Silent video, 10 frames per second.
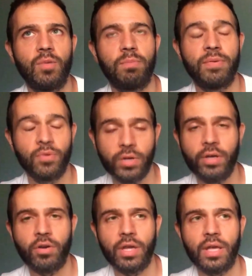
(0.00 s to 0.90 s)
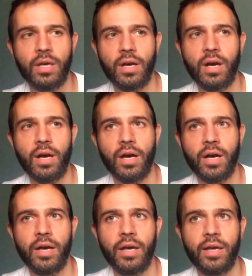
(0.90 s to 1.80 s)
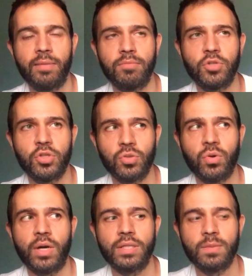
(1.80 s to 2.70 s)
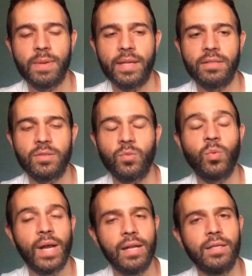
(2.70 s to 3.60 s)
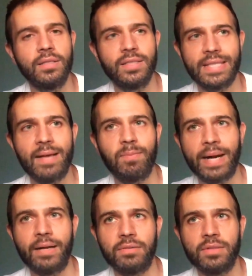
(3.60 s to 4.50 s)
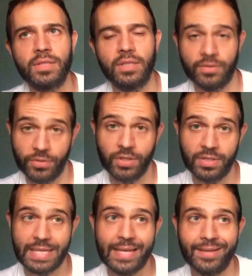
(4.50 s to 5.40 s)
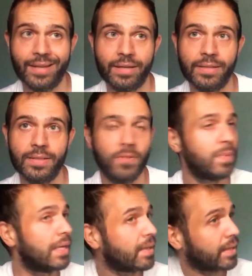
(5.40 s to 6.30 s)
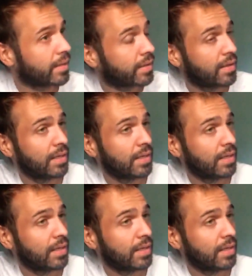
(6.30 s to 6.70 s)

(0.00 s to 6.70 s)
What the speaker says: Before I got here, I'm sure I spent well under £10 in the first 10 days of being here.